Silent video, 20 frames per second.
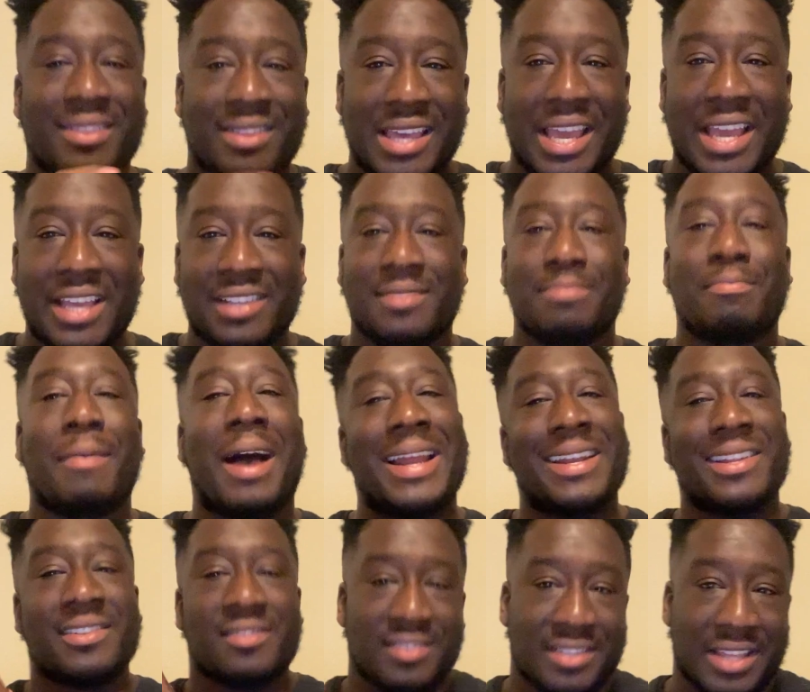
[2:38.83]
this
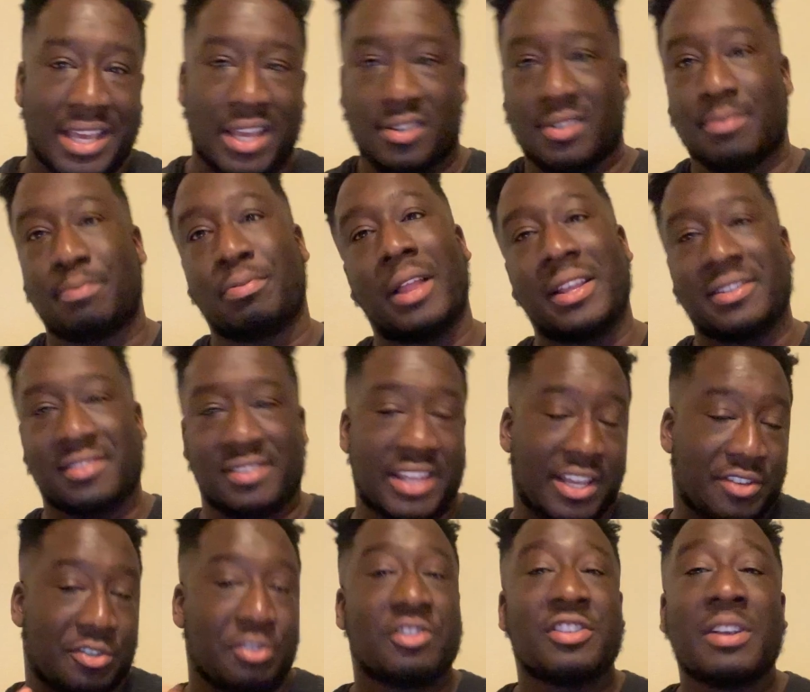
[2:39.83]
minus this plus
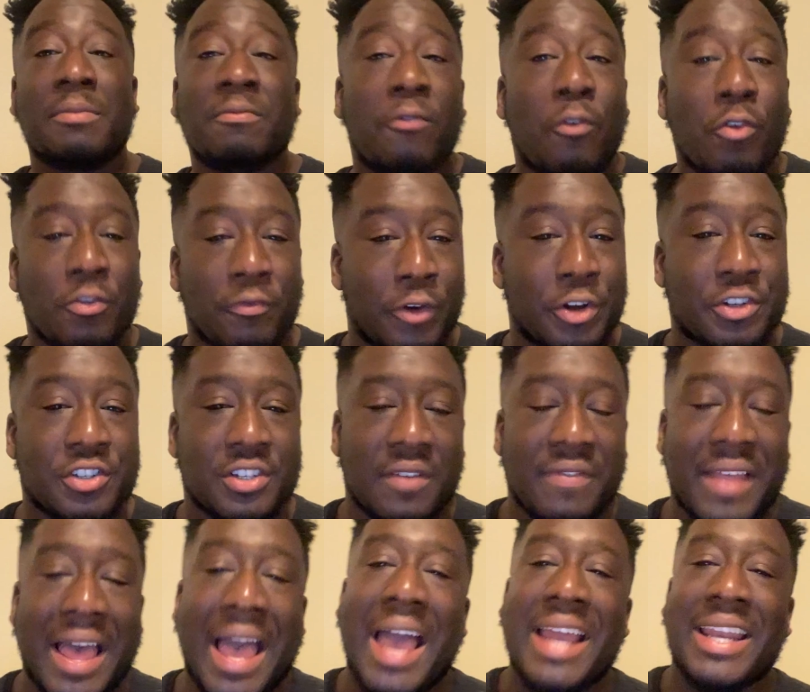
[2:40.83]
this, or some version of that.